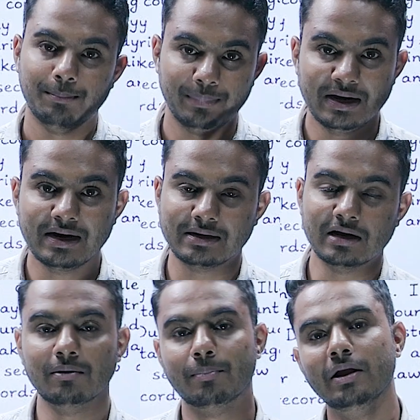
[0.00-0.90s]
being
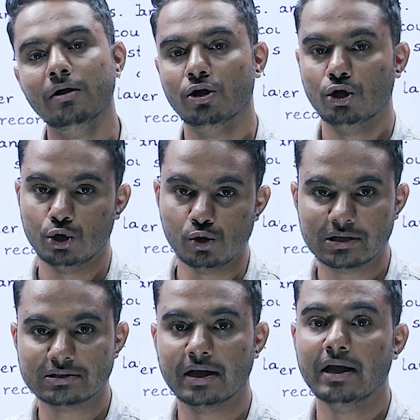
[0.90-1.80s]
done by
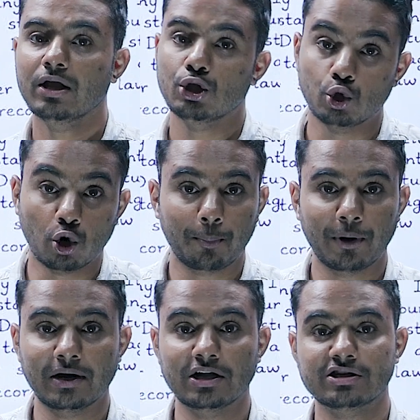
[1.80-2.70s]
USA,
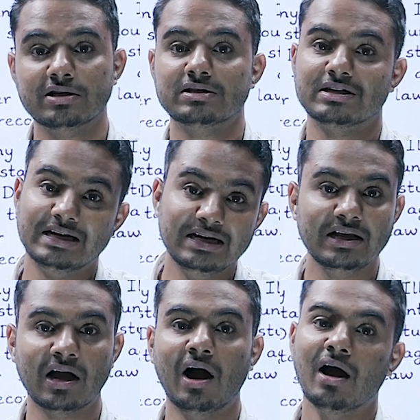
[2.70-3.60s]
European nations,
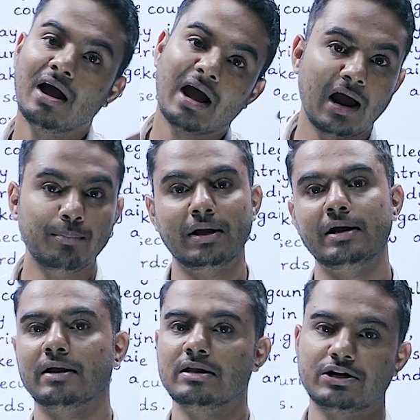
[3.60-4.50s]
India, and
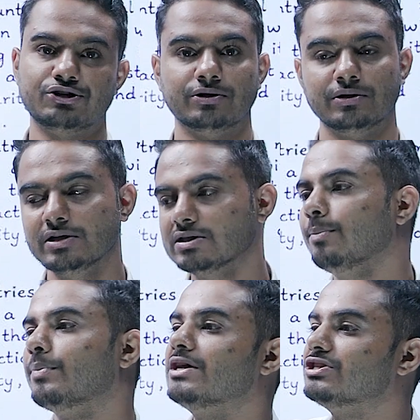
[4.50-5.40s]
many other nations. This is
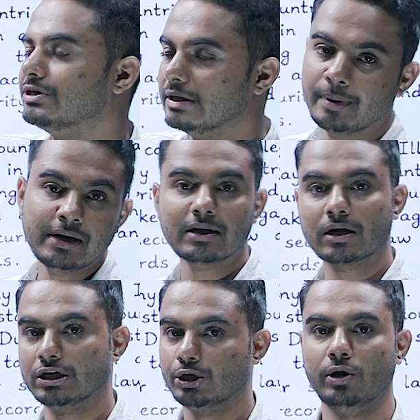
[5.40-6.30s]
a major debate
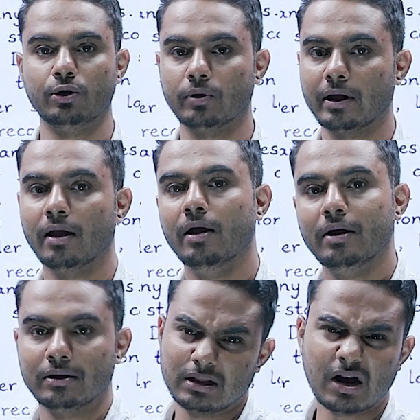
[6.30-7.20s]
continuing today.
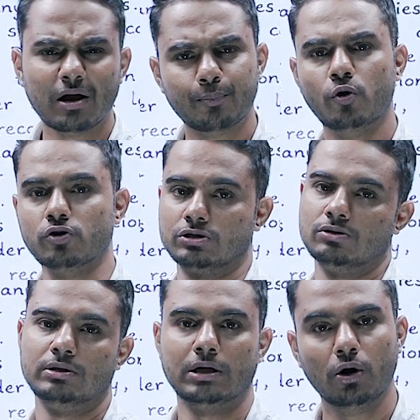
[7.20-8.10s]
There are
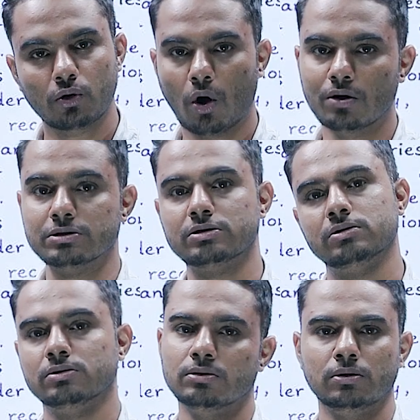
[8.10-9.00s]
pros, there are
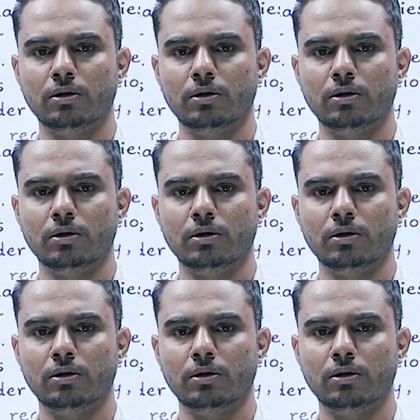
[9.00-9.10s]
cons,